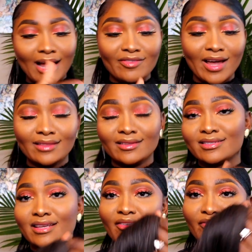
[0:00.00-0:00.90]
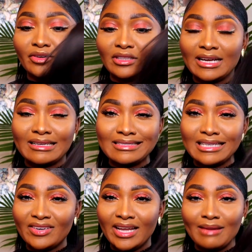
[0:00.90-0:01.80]
I've had this hair for like
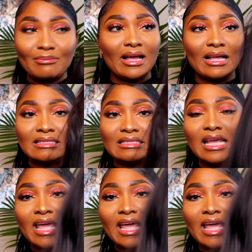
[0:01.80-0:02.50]
7 to 8 months,